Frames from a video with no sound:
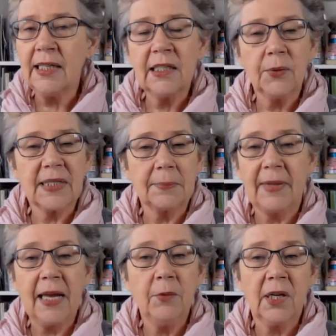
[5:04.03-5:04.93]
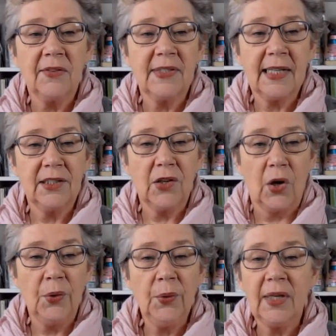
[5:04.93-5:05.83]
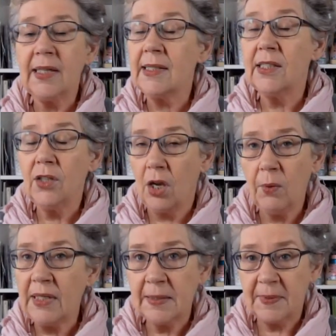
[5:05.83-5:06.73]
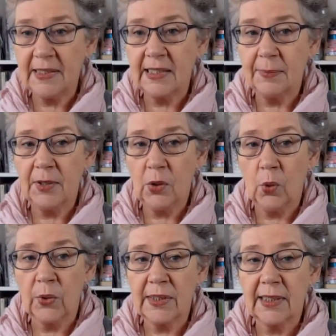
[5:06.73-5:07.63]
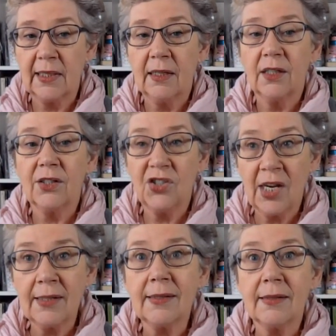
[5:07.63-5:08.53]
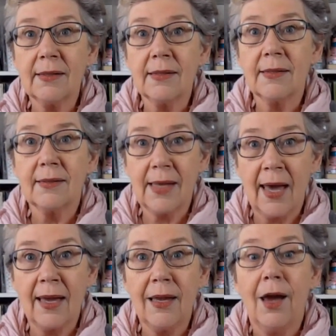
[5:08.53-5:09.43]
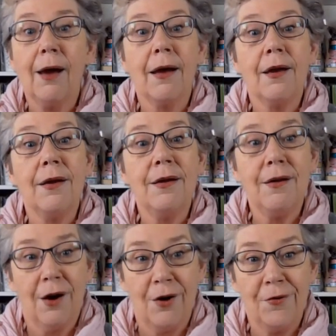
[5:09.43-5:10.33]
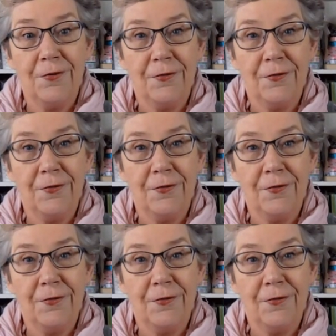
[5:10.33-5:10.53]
need to explain why you've said no. It's no one's business but yours. Just say no.